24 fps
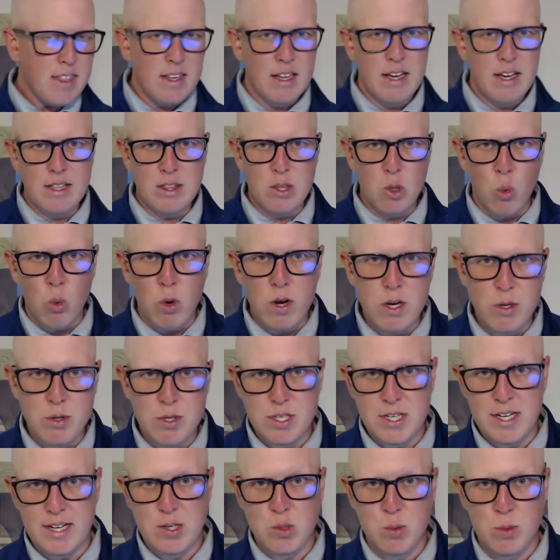that the
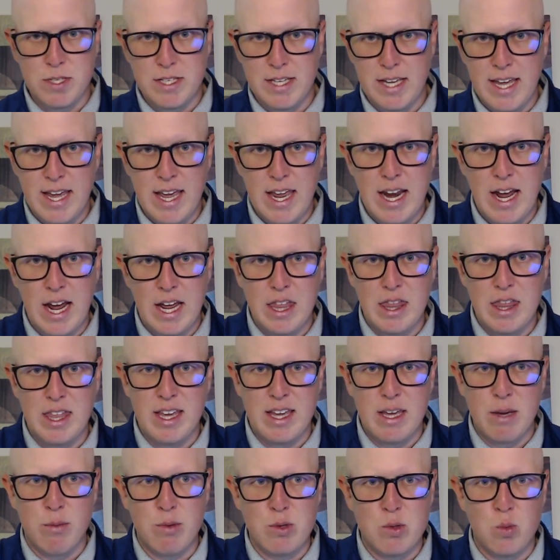106 was in. I think
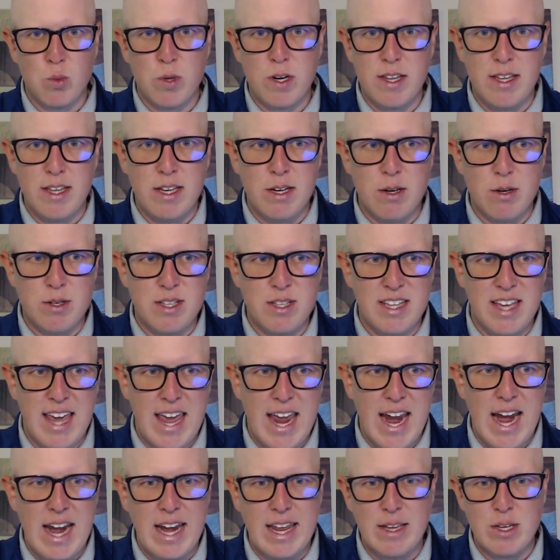it was one of the years in the
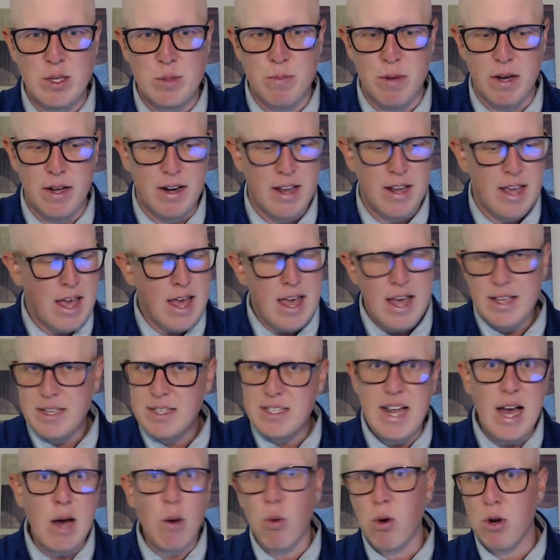80s, but it's
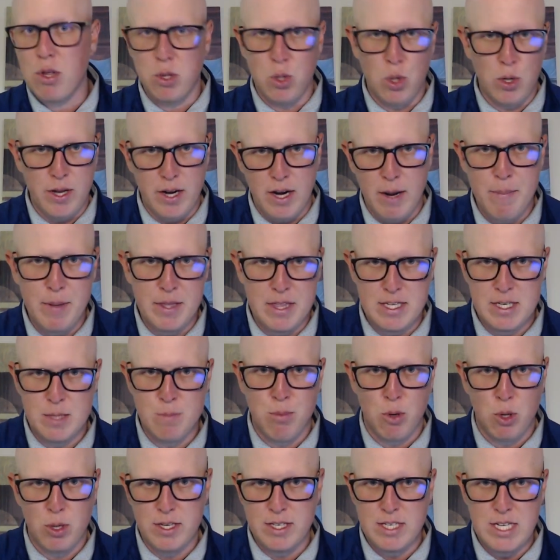not worth looking up at this
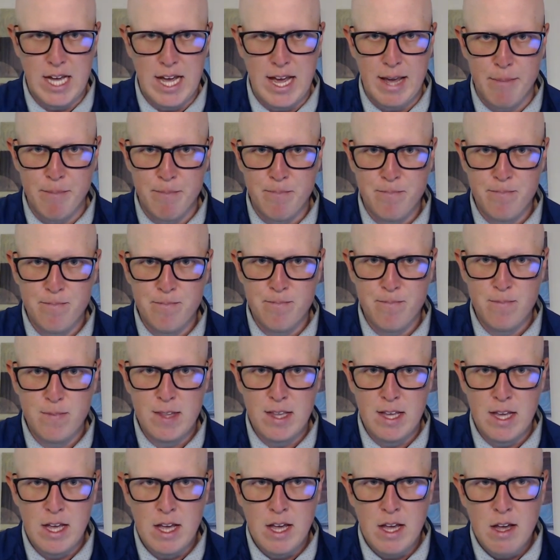point in time.
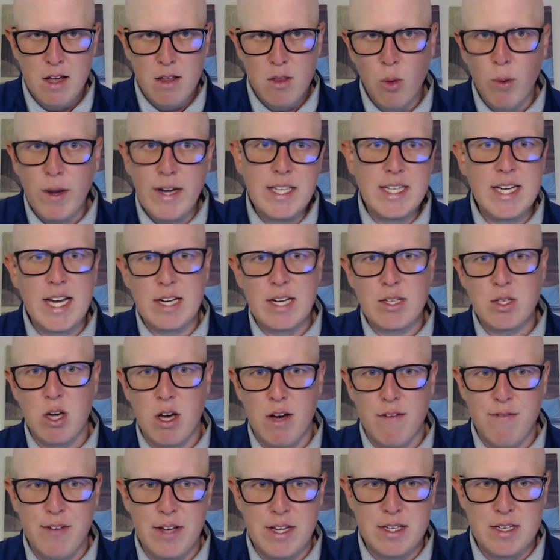The White Sox
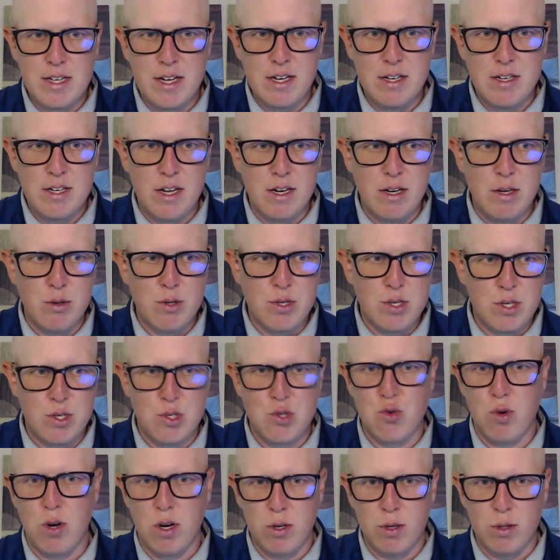offense continues to
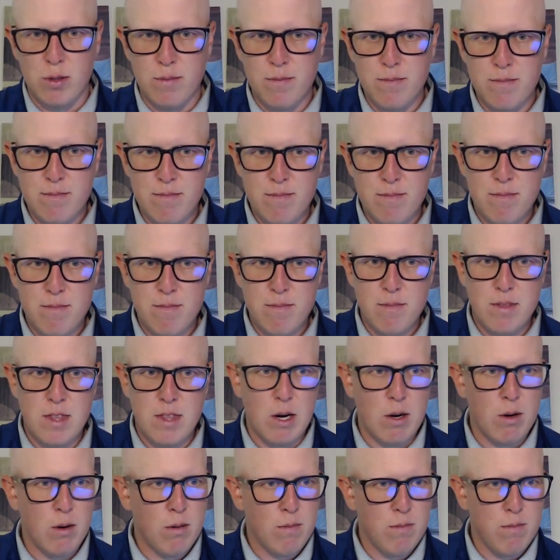struggle.
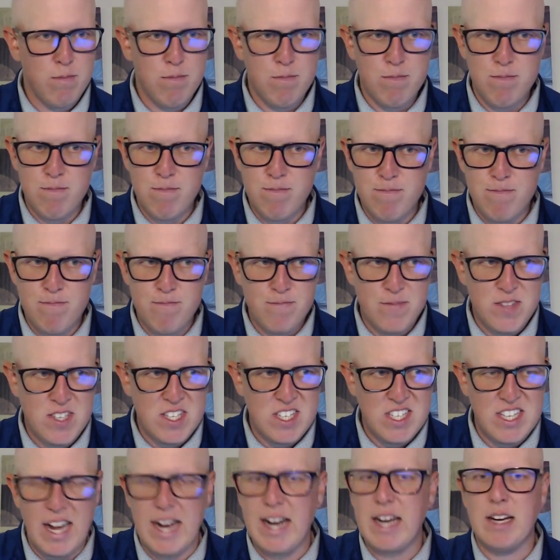They're
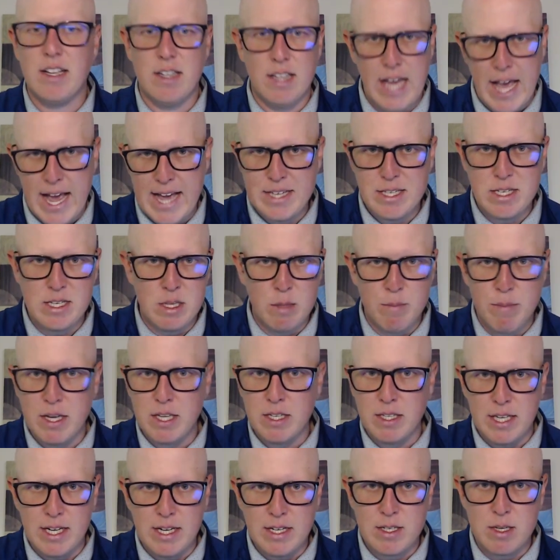second to last in the big
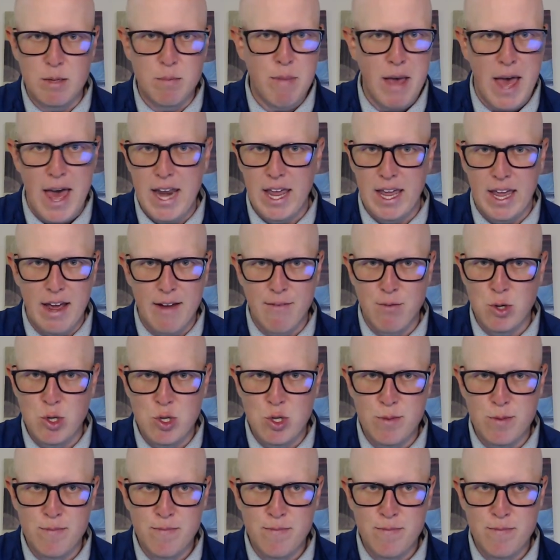leagues in batting average.